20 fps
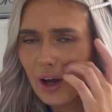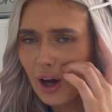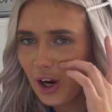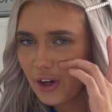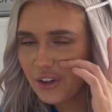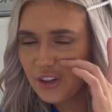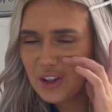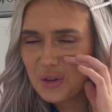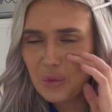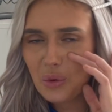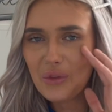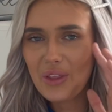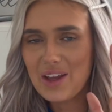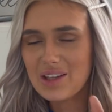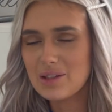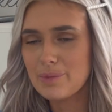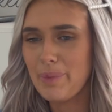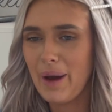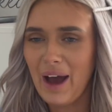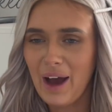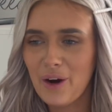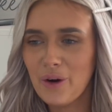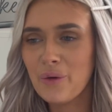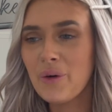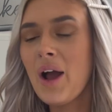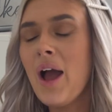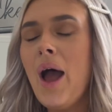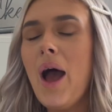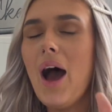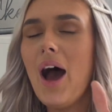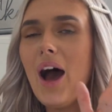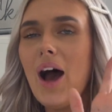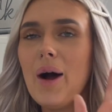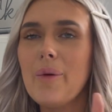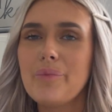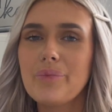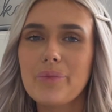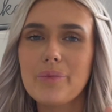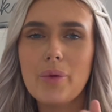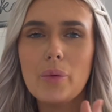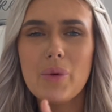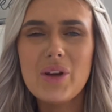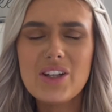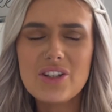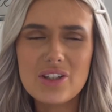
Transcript: I don't know what that's about. But we